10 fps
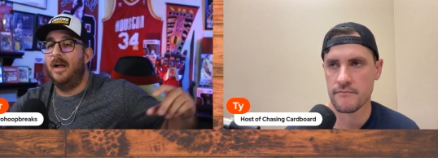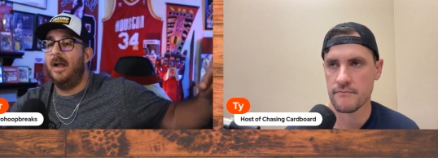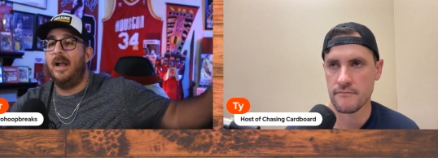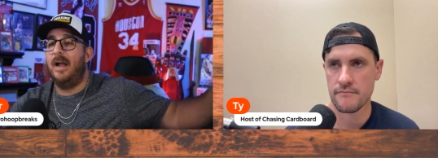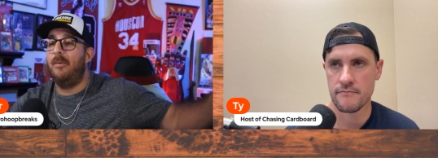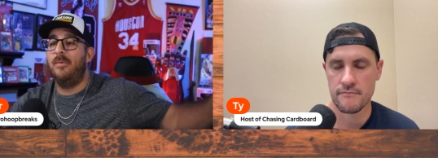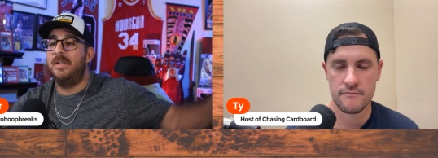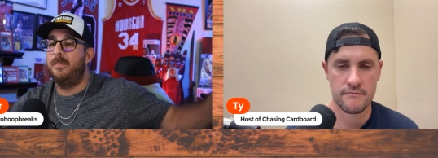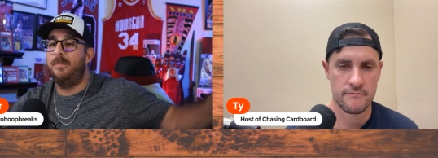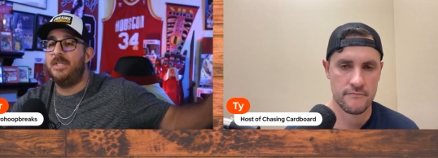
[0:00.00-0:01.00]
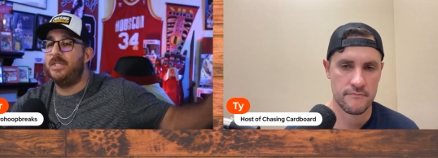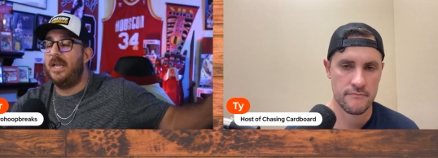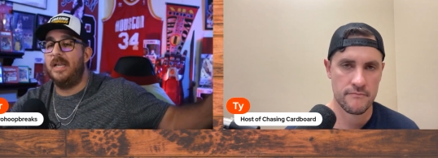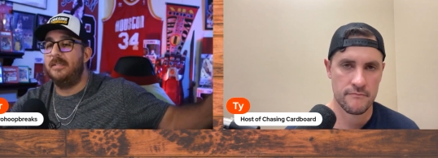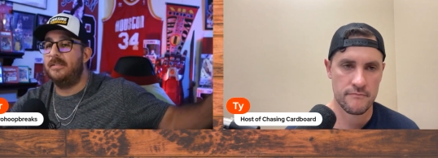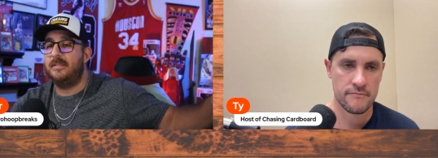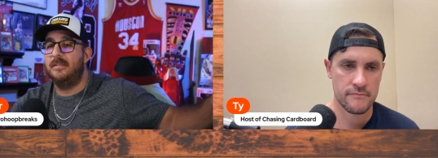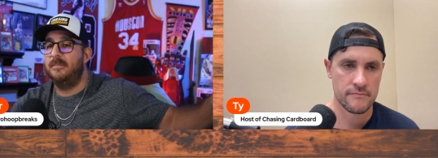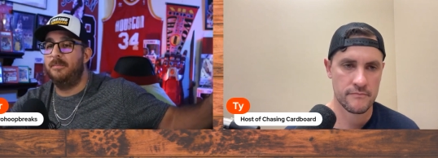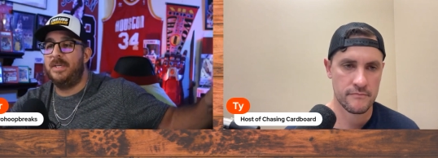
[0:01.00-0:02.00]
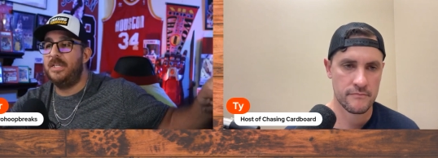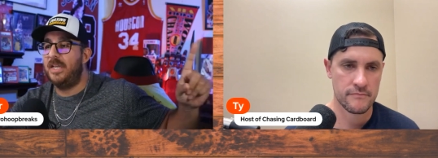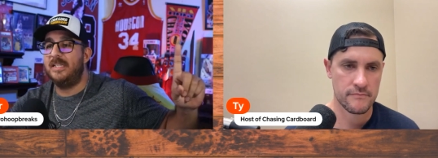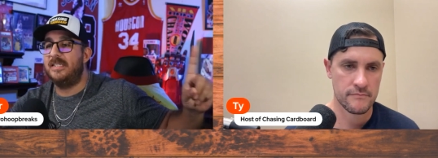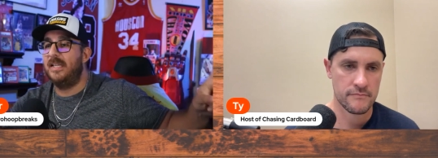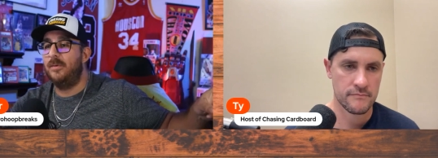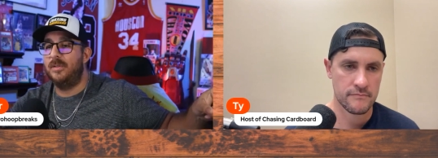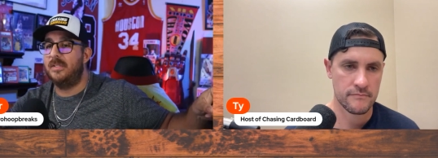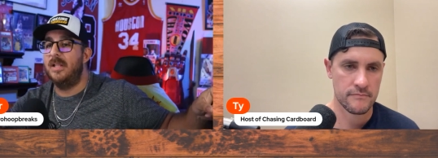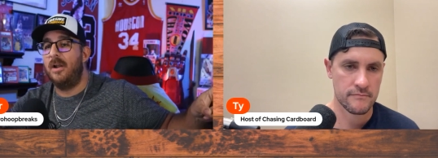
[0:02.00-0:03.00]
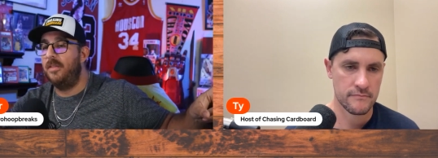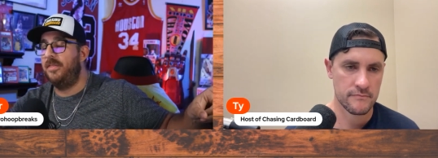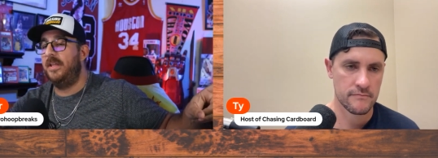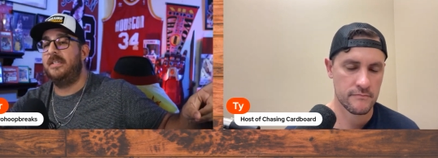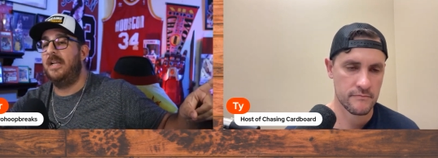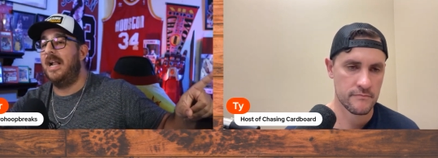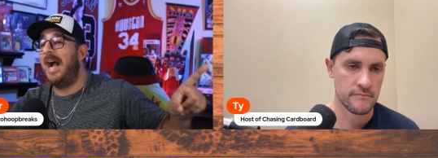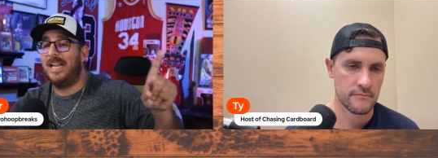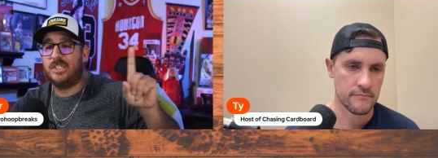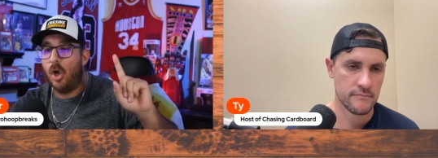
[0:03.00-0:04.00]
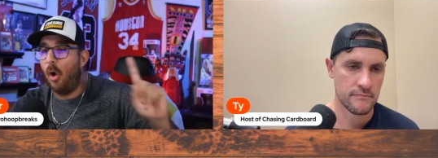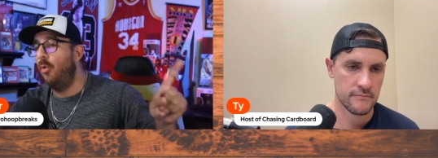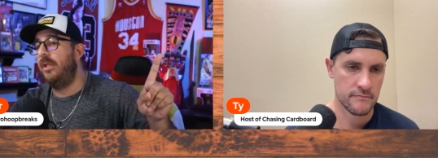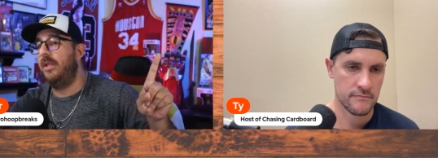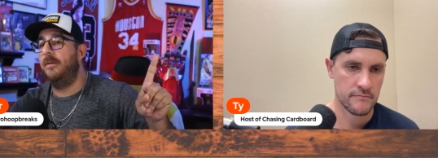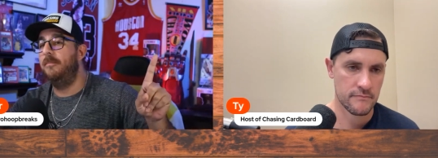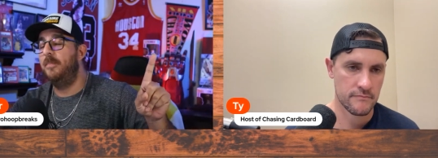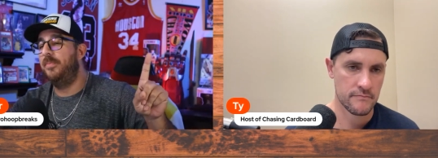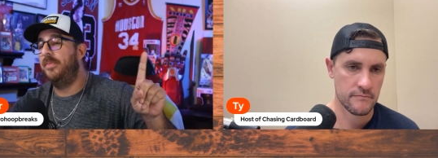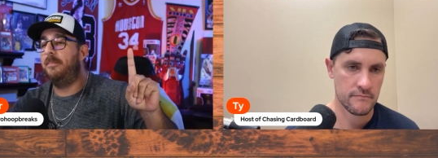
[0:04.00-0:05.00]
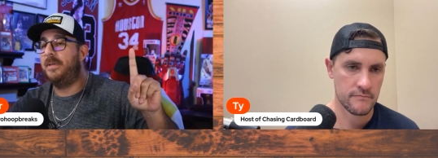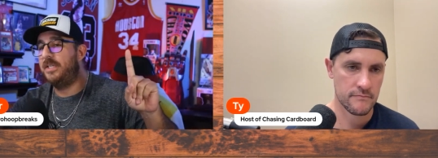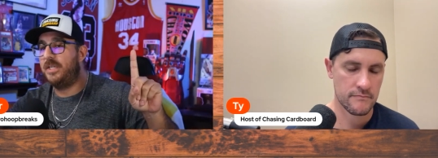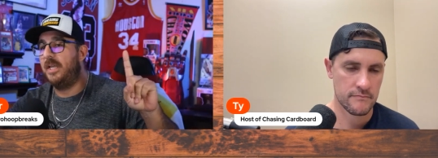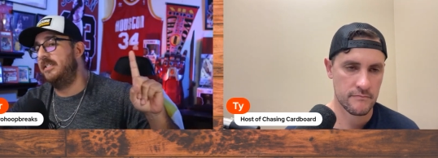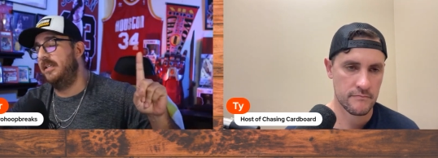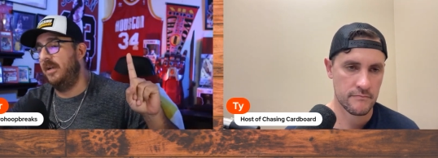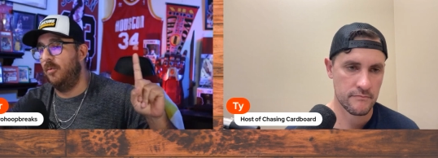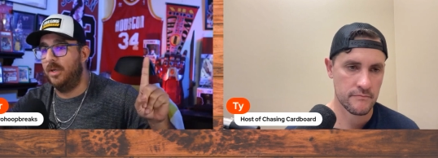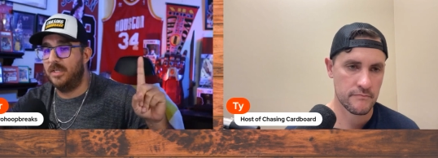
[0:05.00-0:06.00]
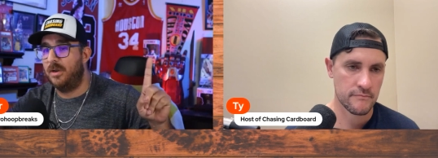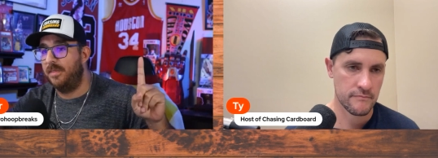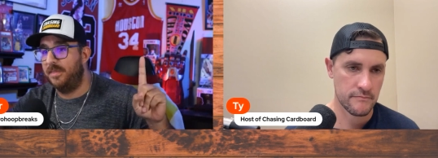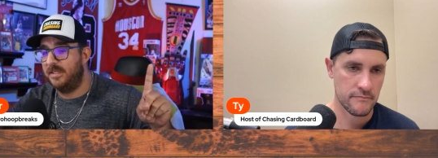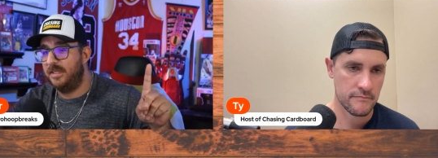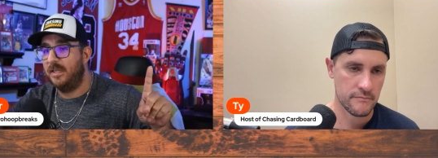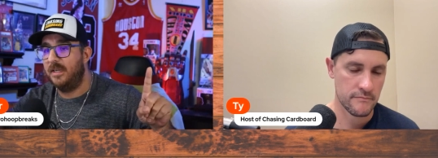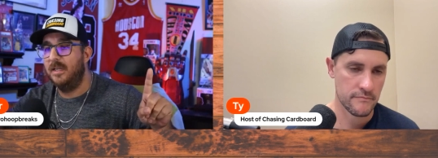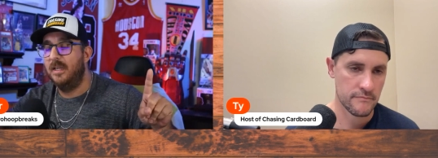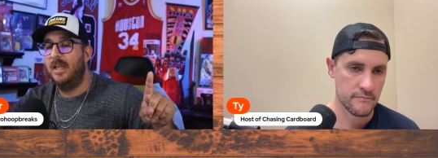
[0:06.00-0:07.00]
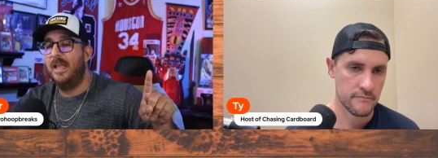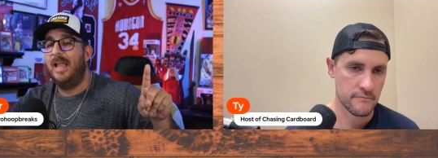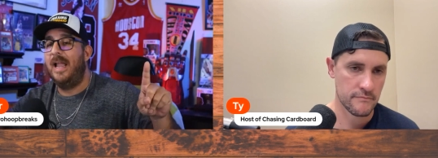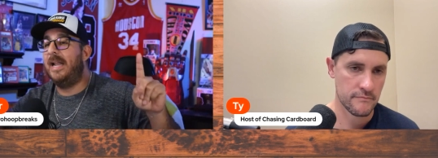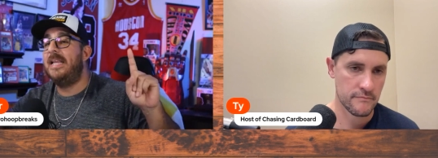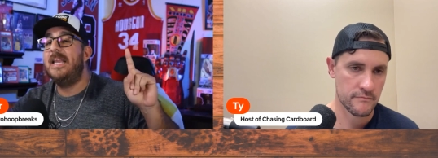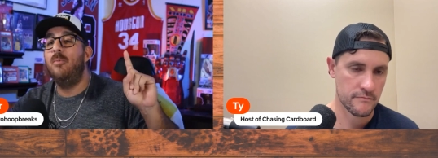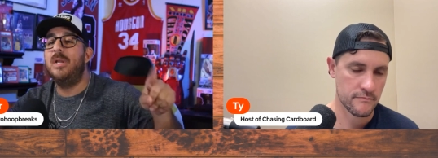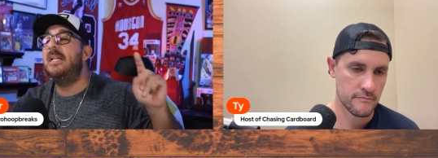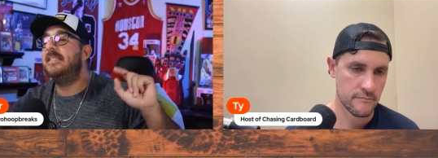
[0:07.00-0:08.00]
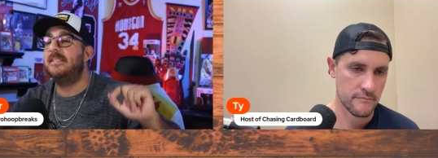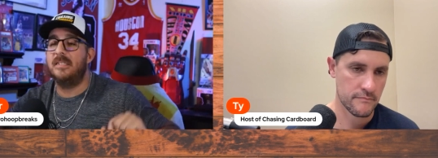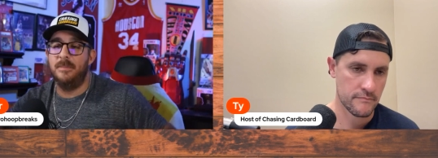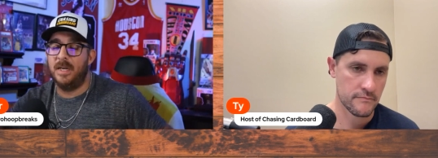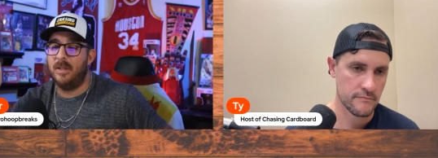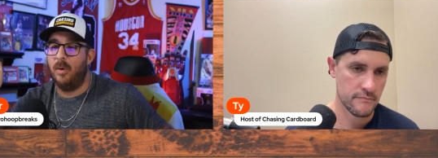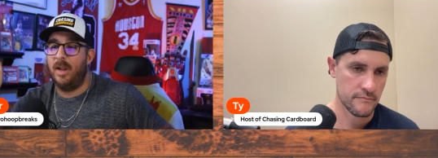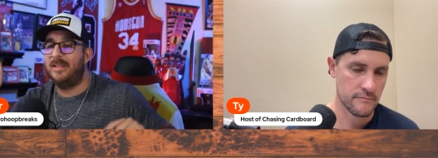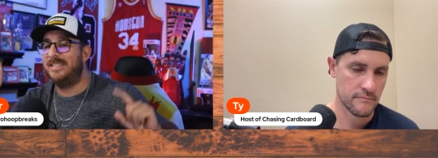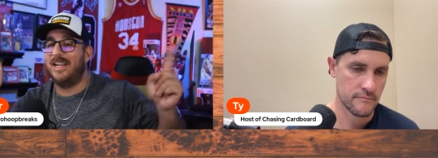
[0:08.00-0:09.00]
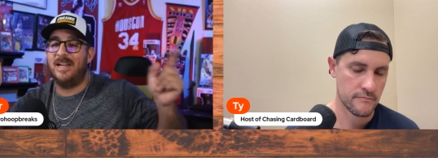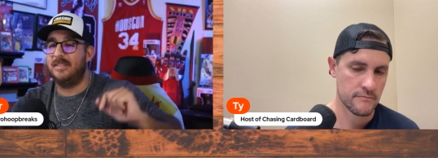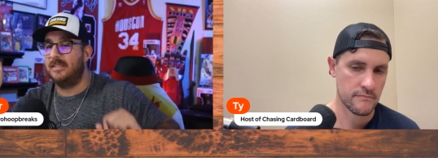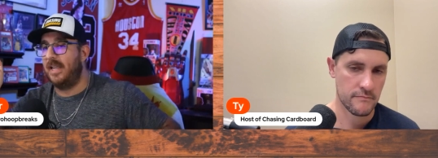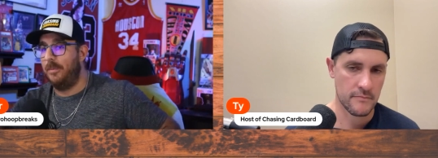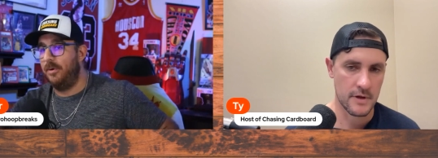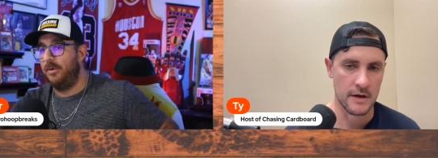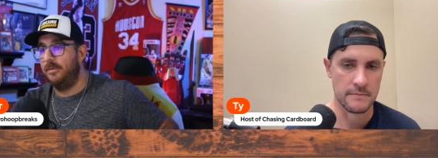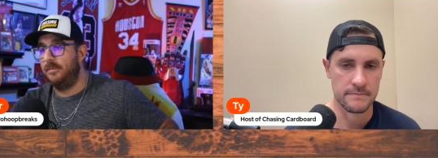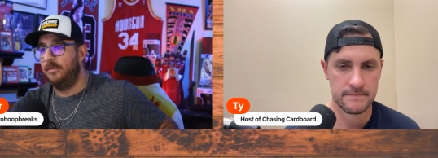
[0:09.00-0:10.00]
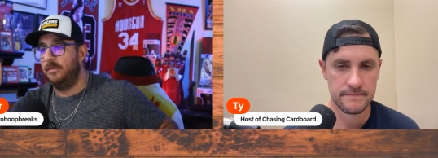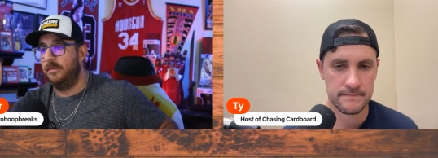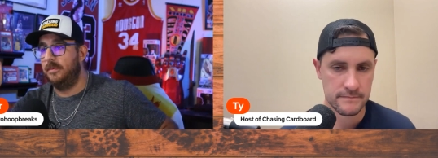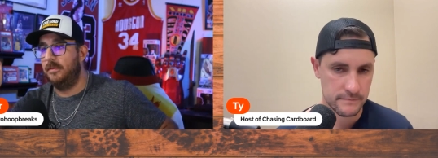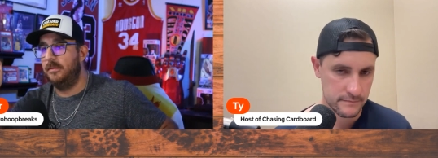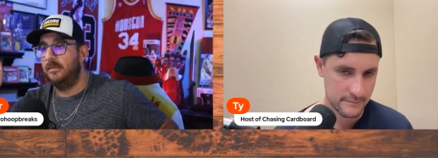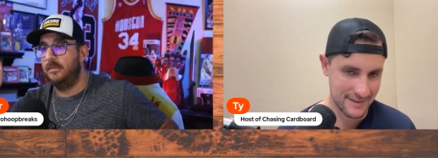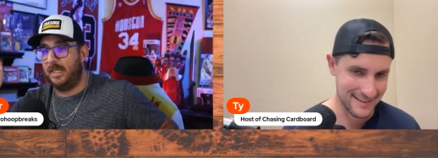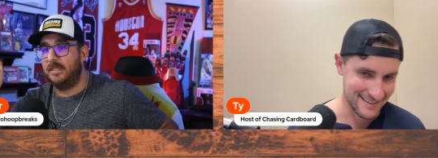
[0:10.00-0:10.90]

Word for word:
Speaker 1: I, I went to BGS. BGS said it was not authentic. I told him that BGS said it wasn't authentic, and he relisted them anyway. This guy's a scammer." Yeah. That,